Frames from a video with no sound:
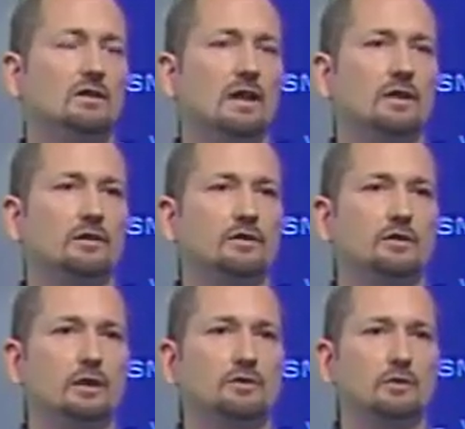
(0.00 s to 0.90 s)
Now,
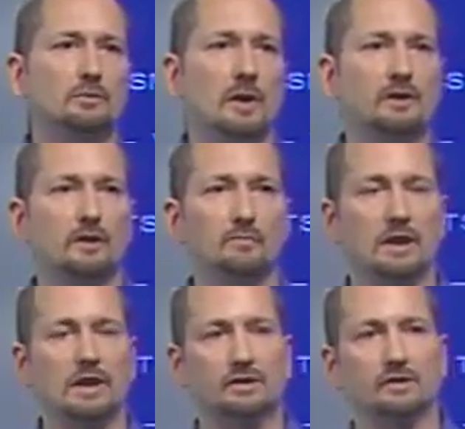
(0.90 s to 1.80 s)
triggered source monitoring
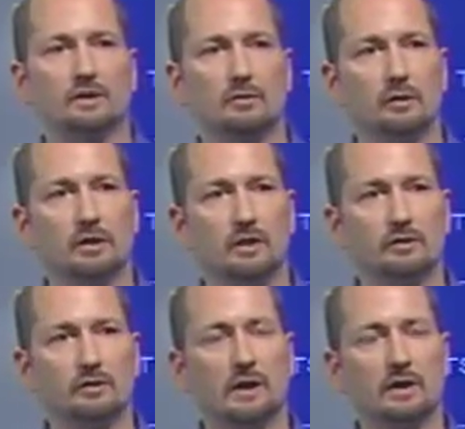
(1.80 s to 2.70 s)
plans is covered in our
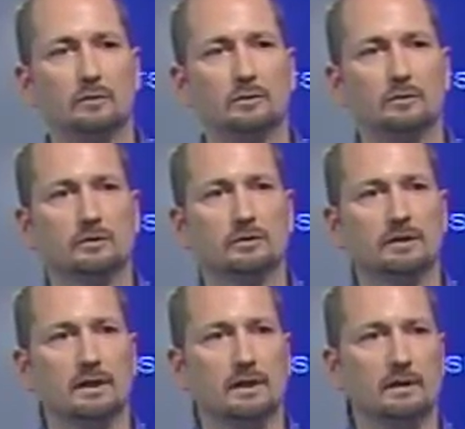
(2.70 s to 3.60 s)
290 rules.
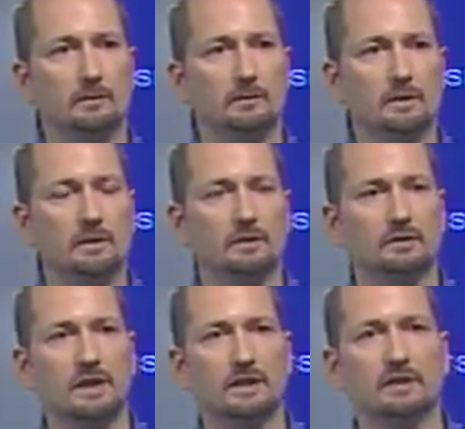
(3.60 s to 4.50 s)
The
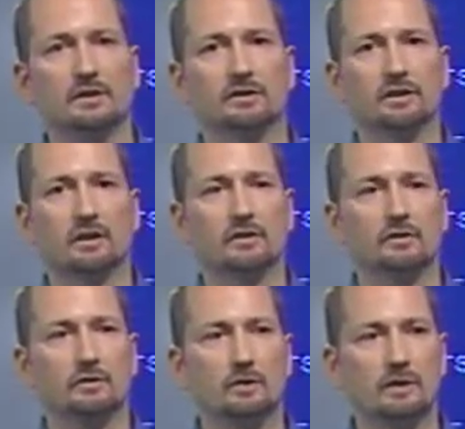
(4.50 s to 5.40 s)
citation is there on the
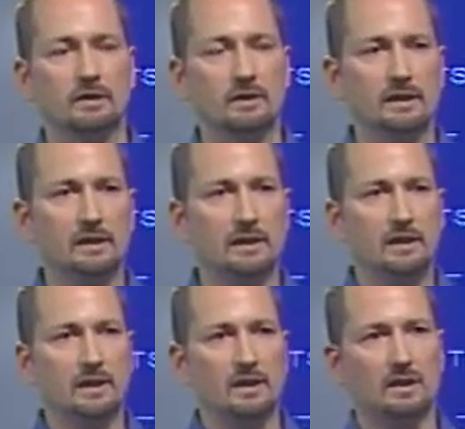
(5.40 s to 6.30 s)
screen.
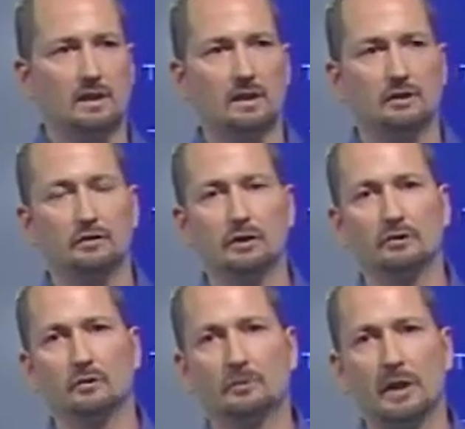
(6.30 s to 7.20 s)
Triggered
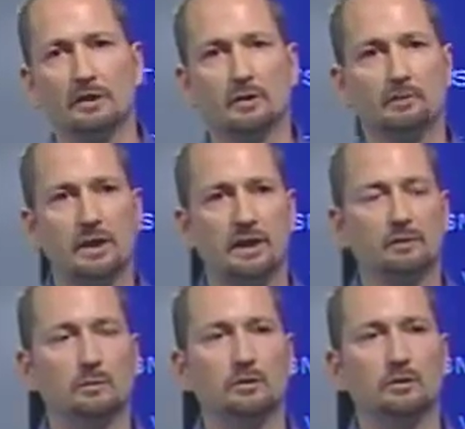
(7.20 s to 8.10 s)
source monitoring
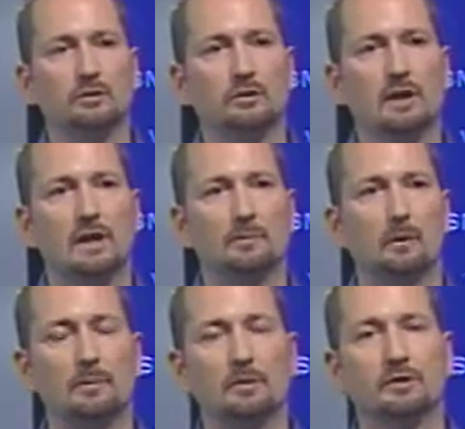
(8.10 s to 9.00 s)
plans will describe
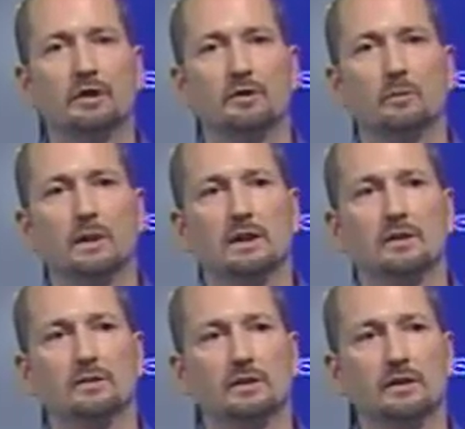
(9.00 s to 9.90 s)
representative
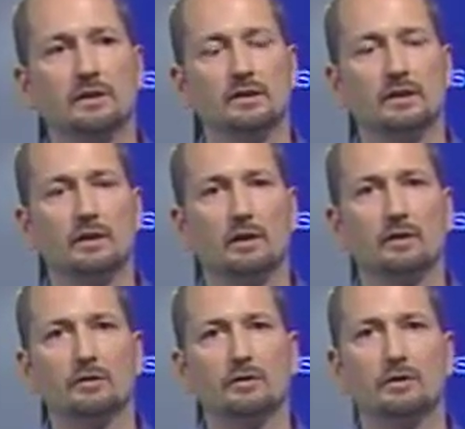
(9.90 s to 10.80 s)
wells, and there
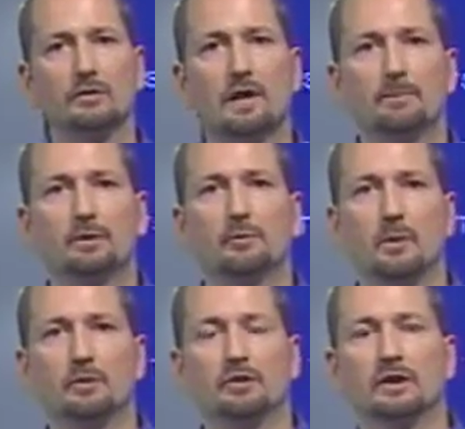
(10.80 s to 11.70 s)
are two types of
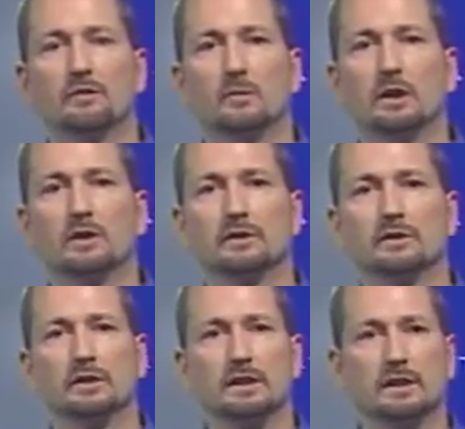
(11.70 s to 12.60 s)
representative wells.